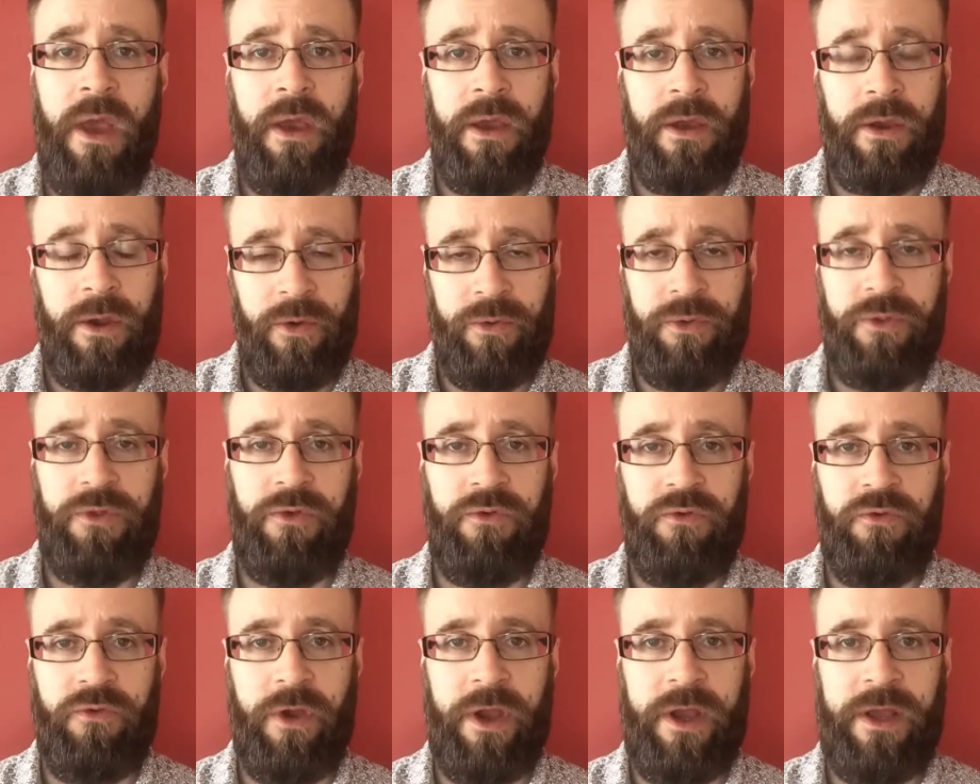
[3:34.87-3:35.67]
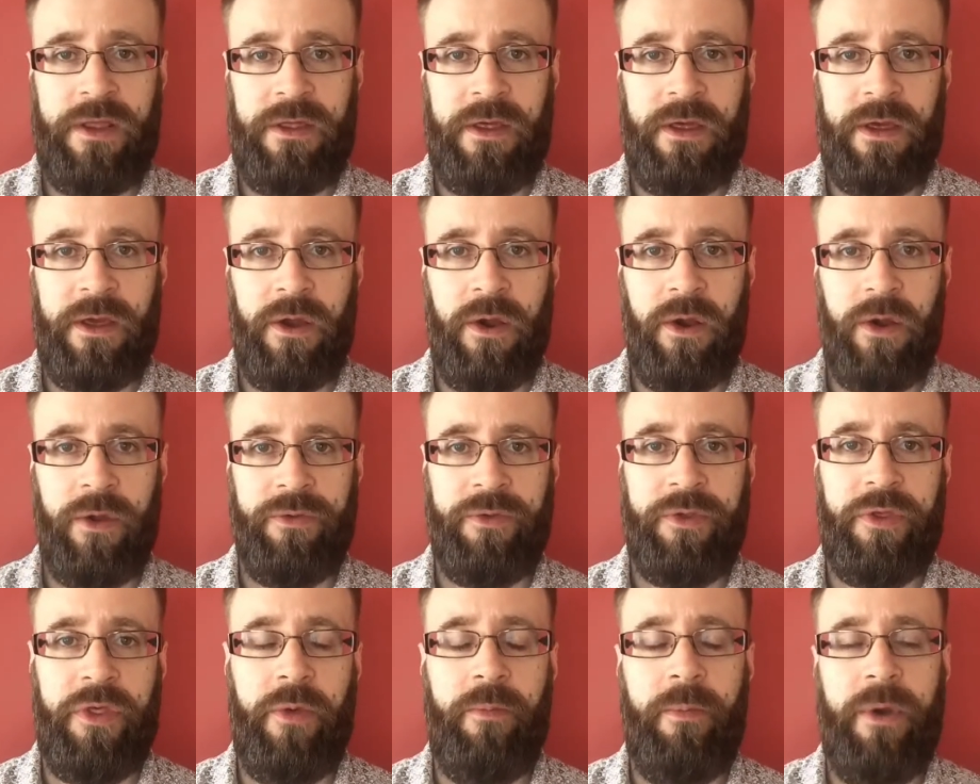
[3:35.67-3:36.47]
concentrating on,
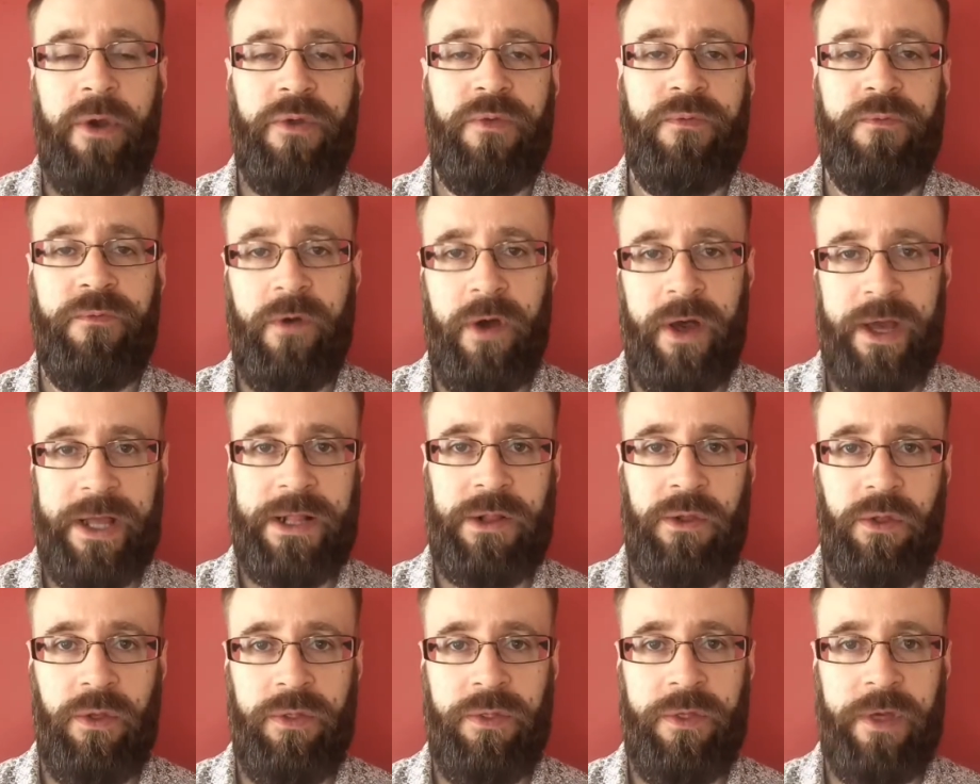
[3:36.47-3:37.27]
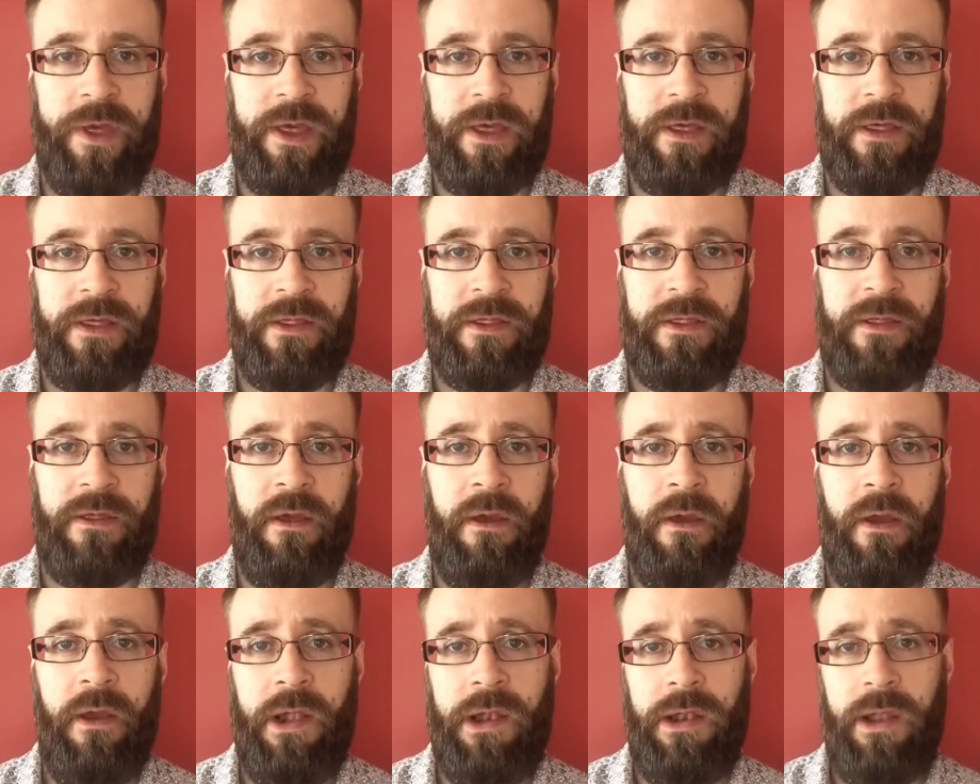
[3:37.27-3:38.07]
to the most vital things,
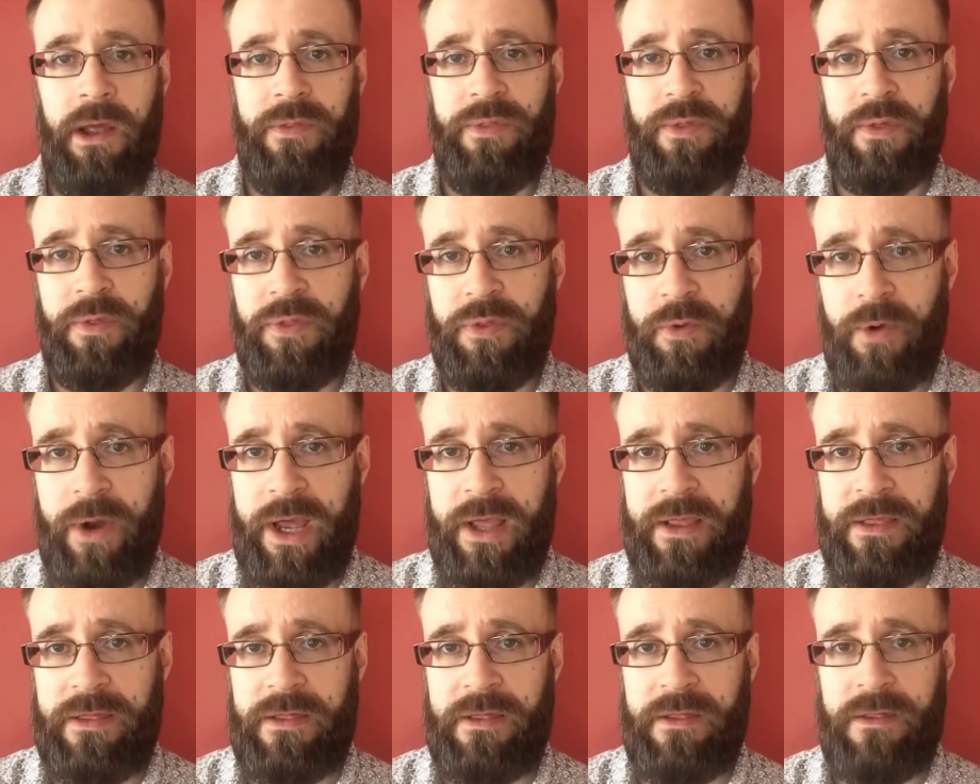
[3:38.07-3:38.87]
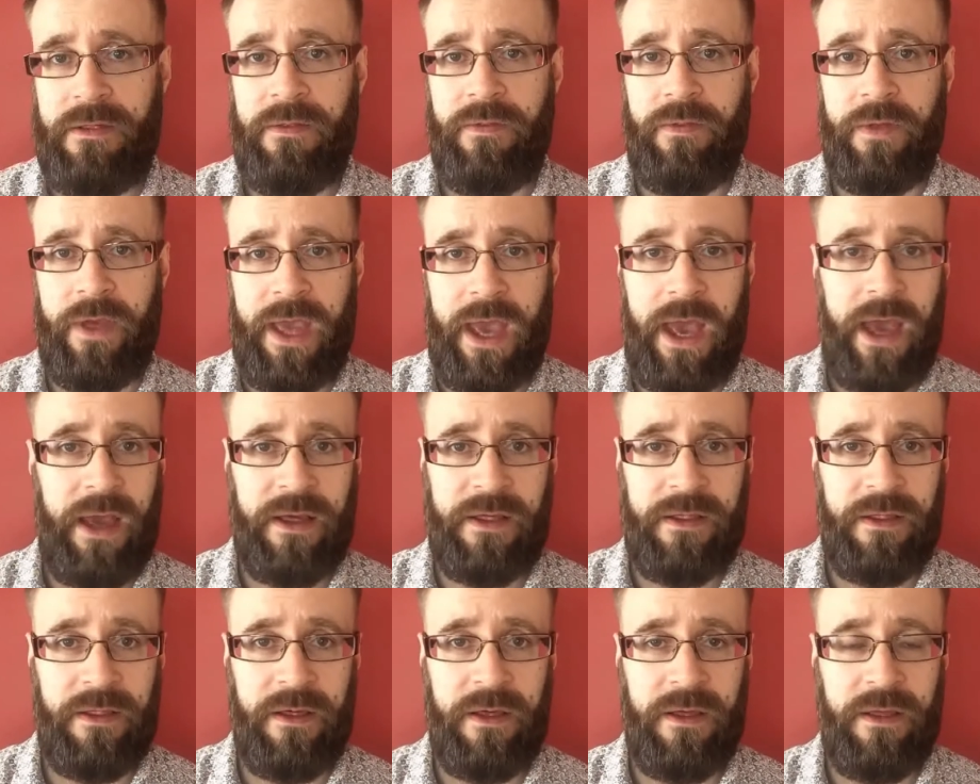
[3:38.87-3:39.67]
like the threats, the
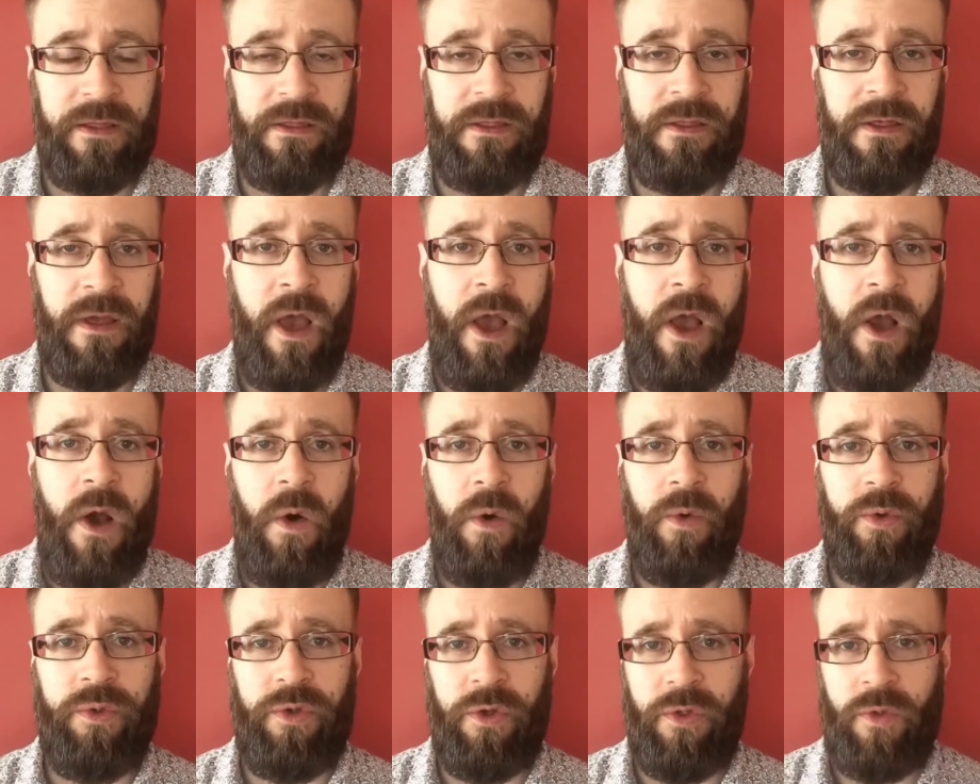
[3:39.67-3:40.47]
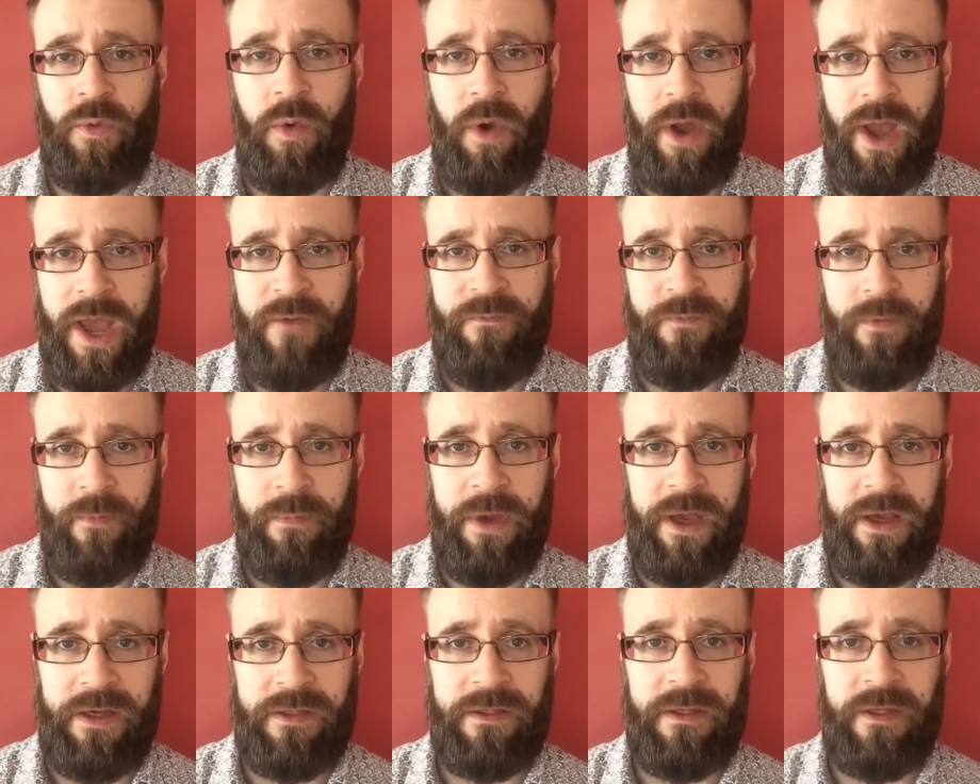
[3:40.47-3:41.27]
exits, or just whatever
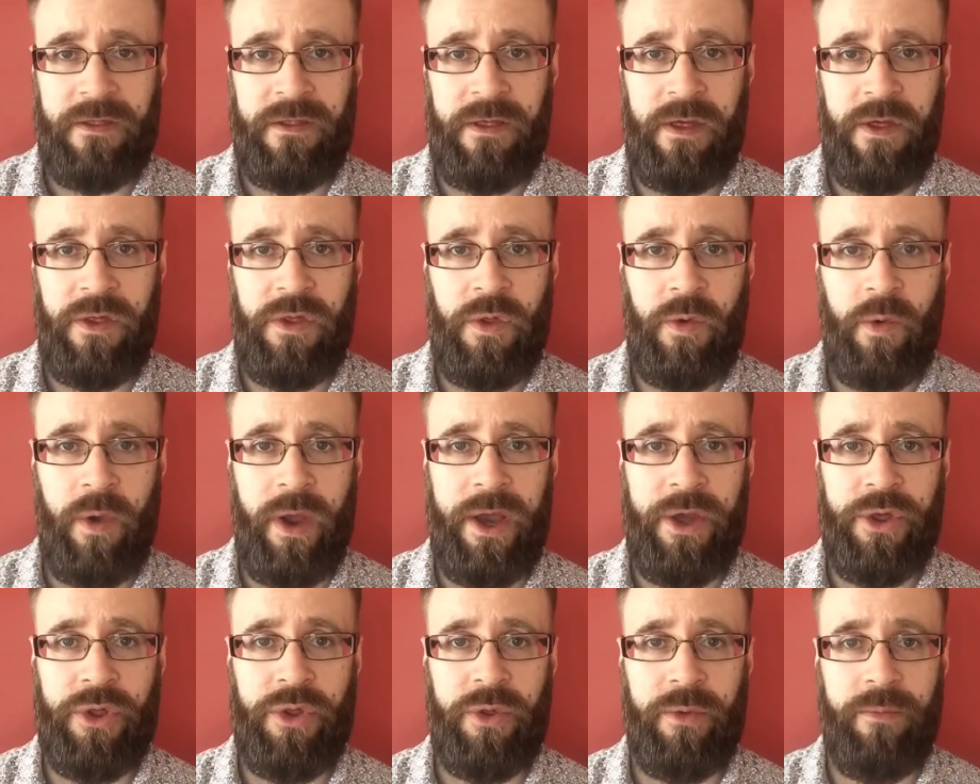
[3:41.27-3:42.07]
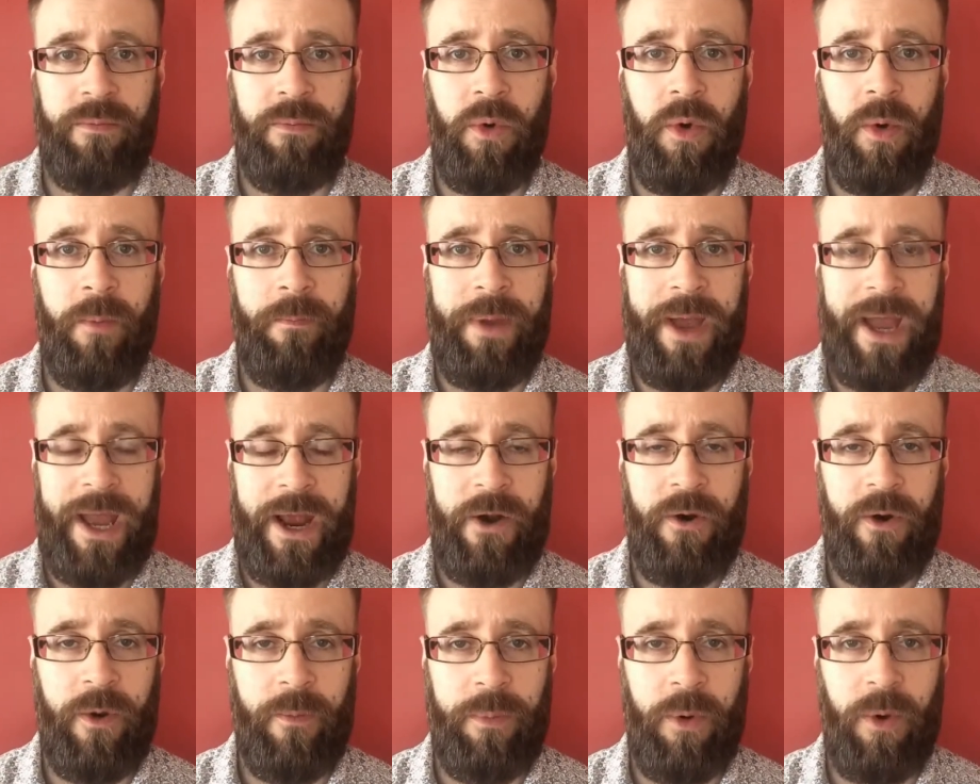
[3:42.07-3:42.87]
makes a situation more
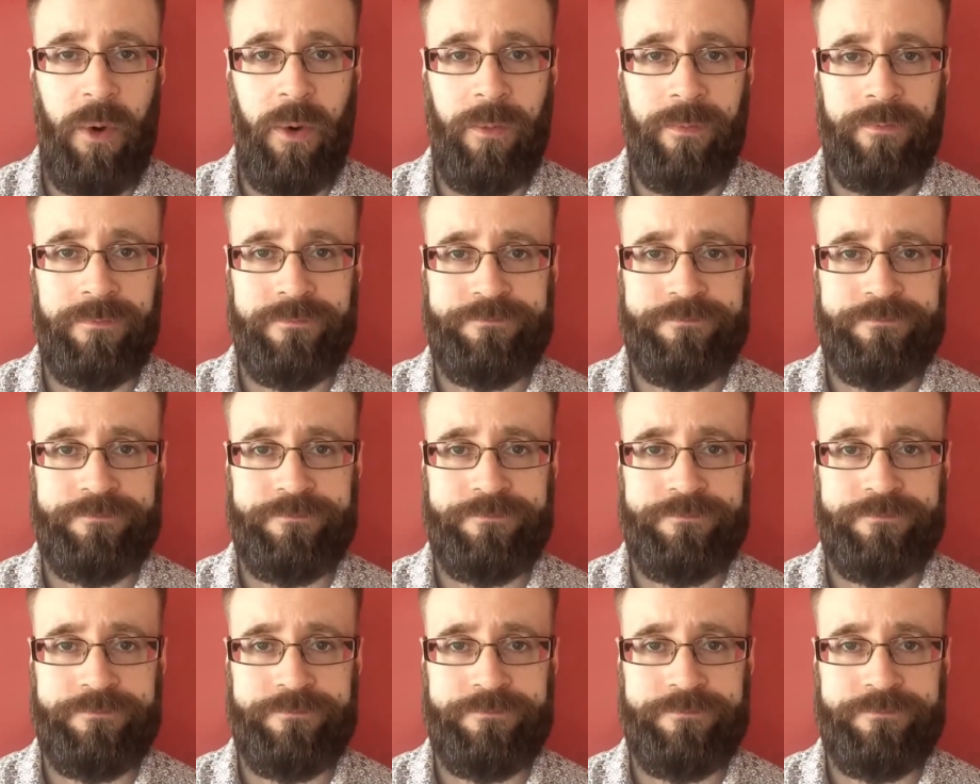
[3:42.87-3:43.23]
bearable.